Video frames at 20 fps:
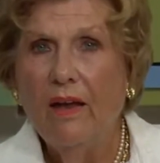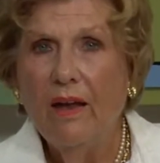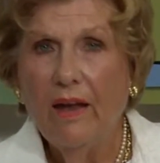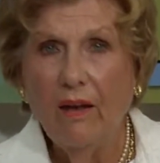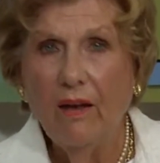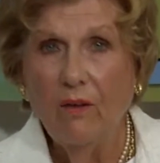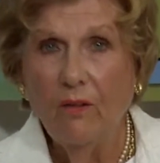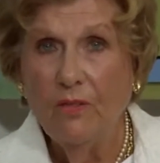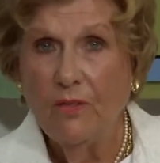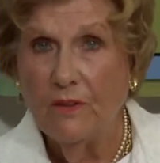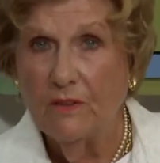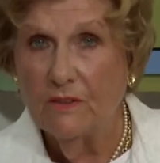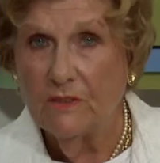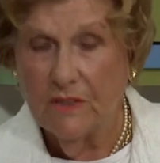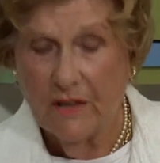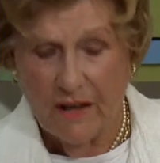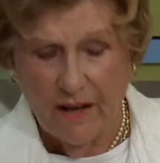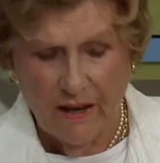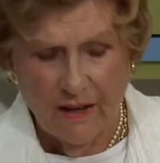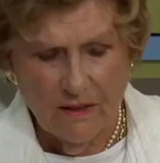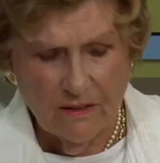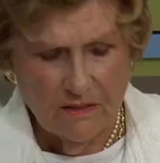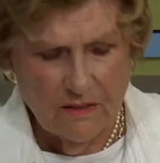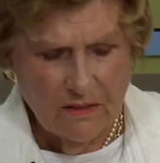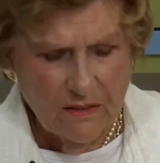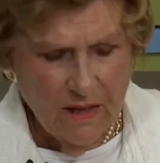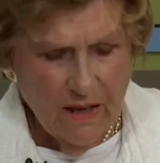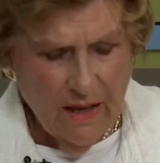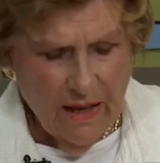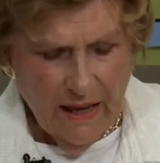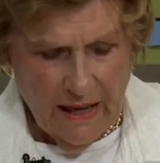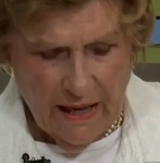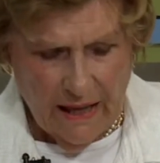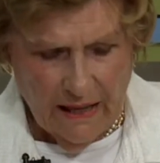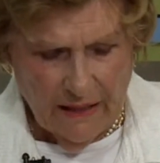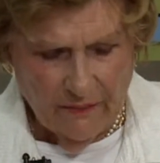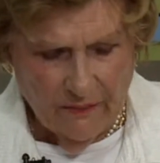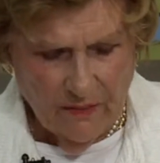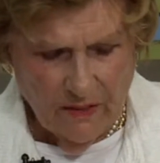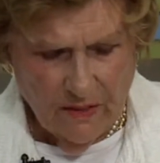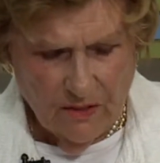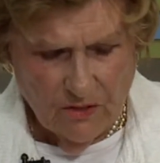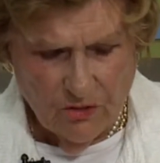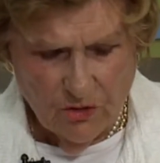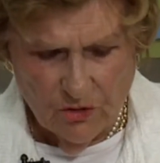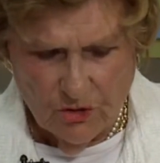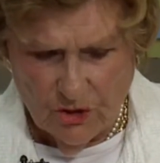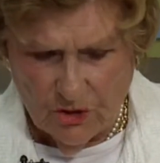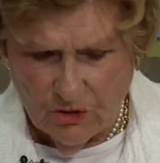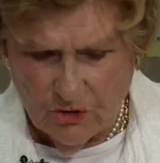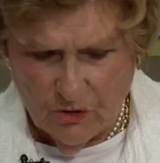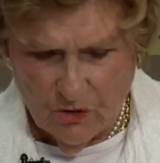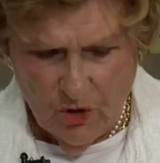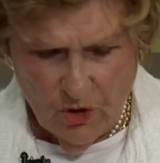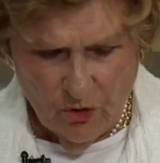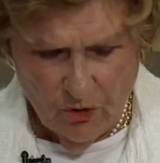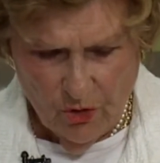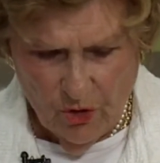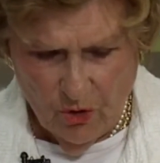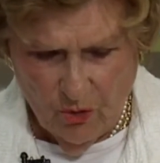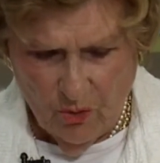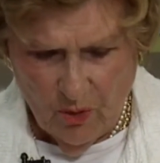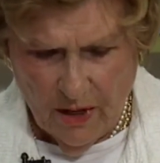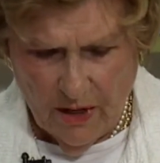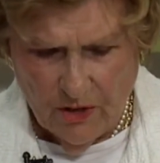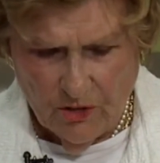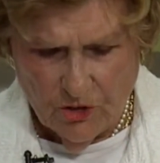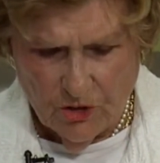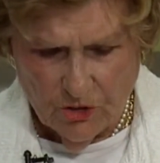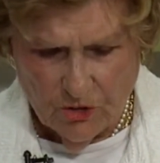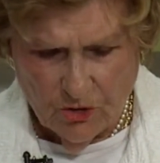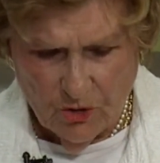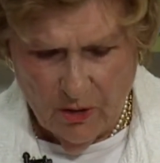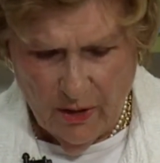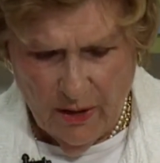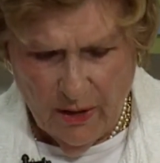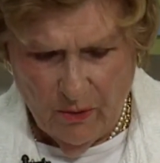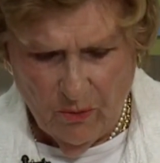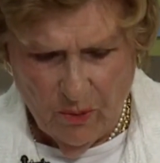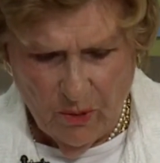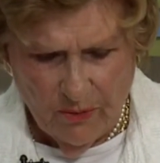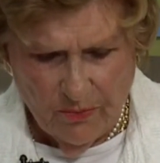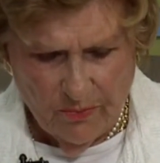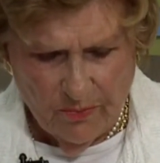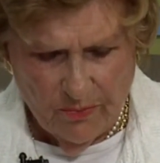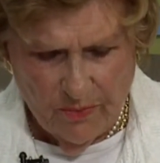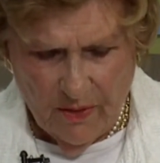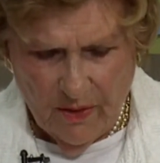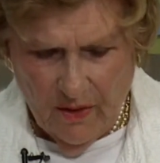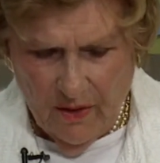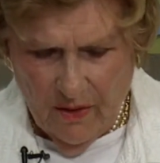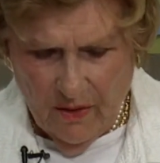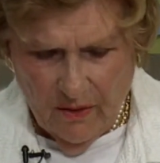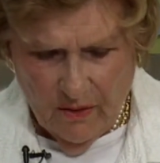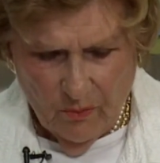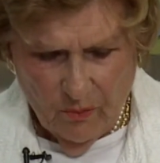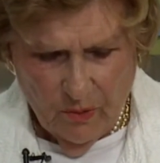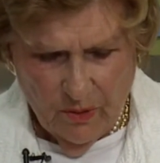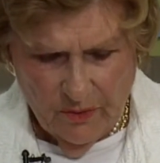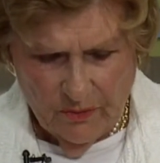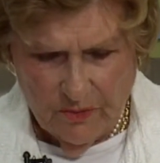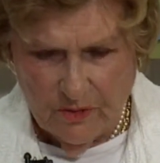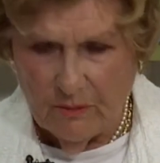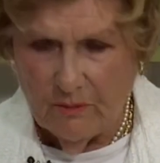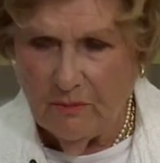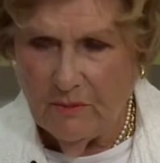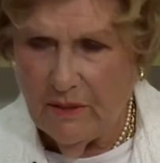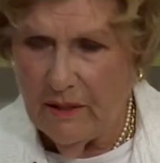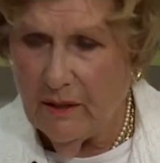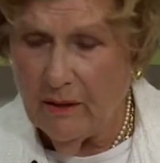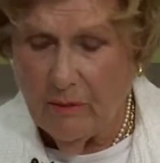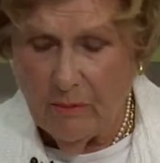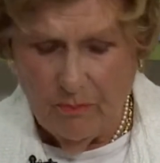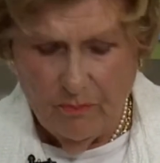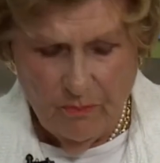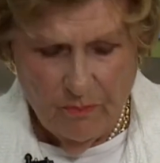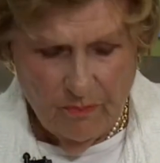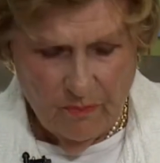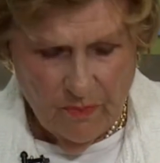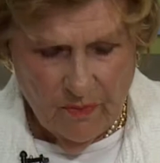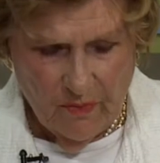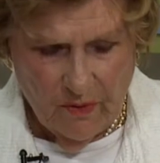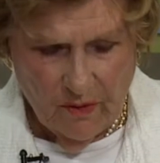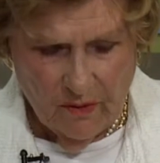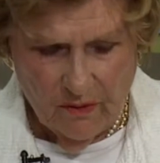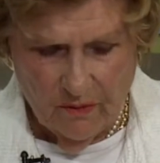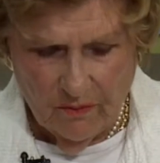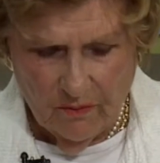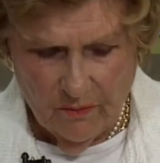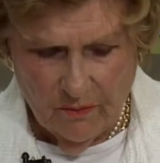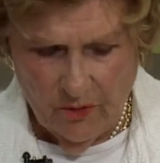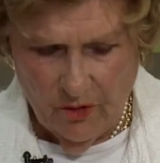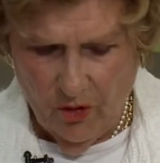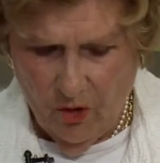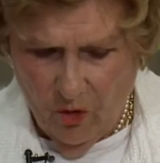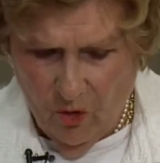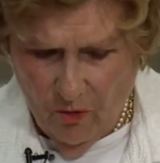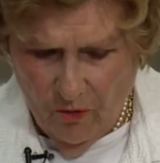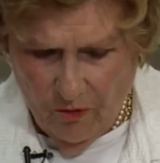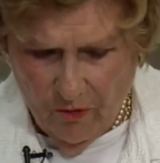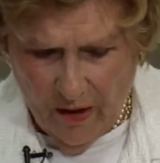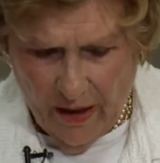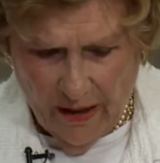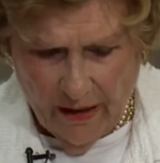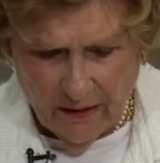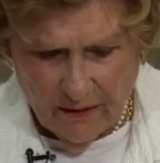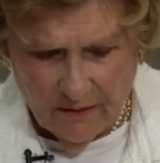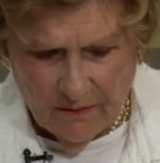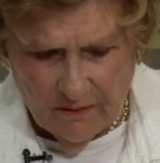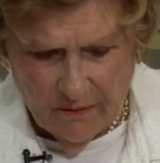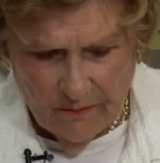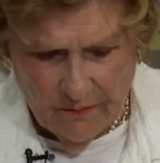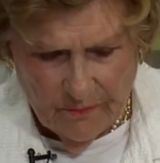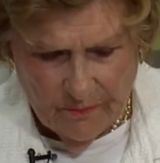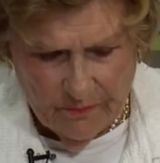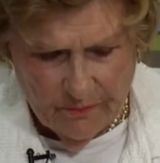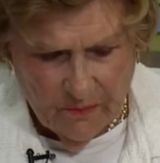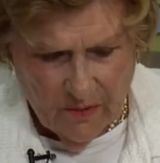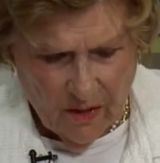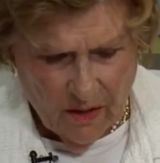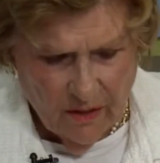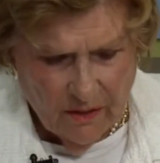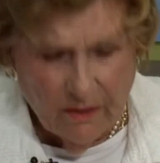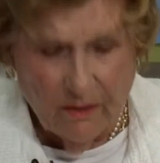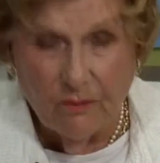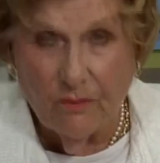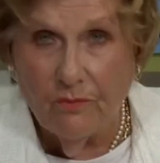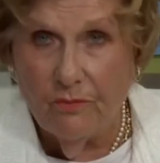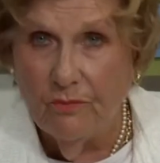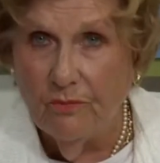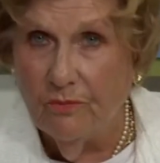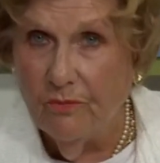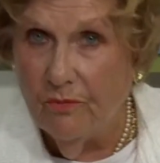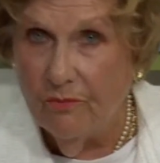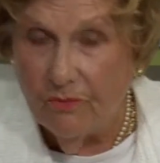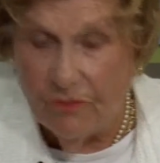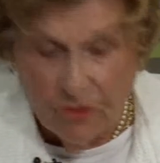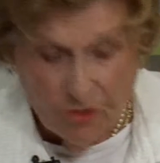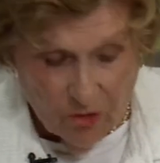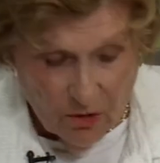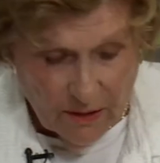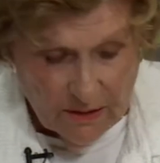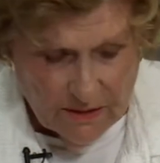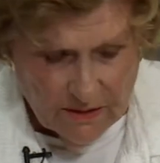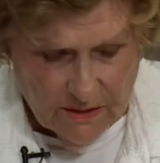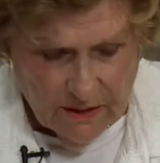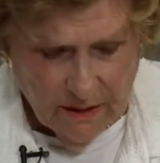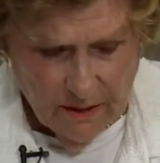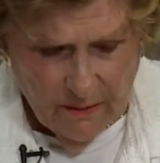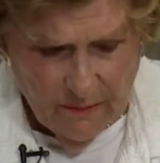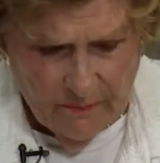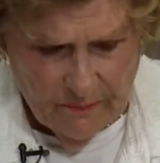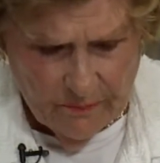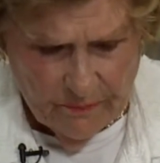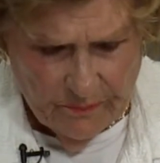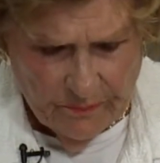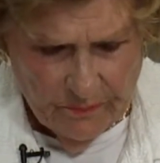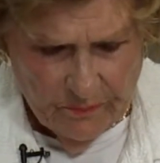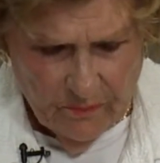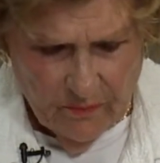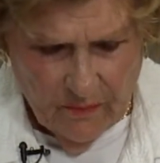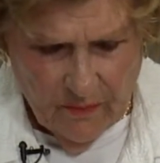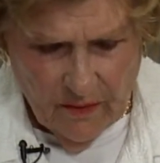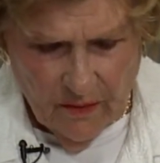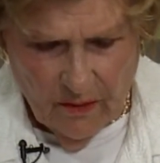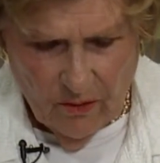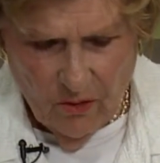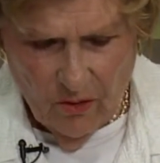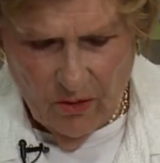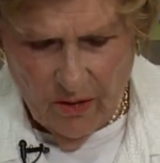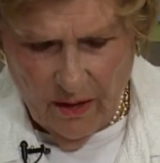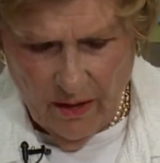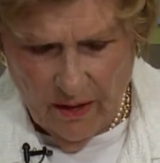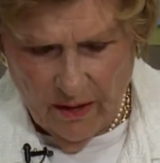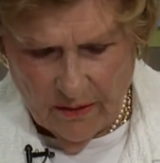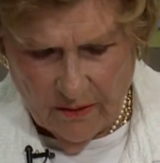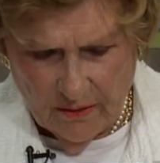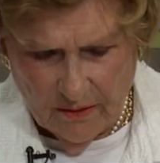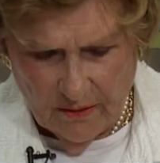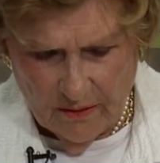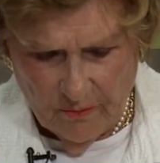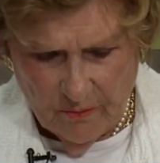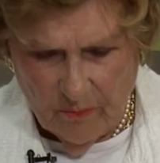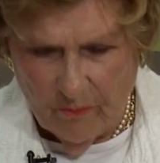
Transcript: healthy snacks, and these are just, you arrange a tray with some dip, low-fat kind of dressing, and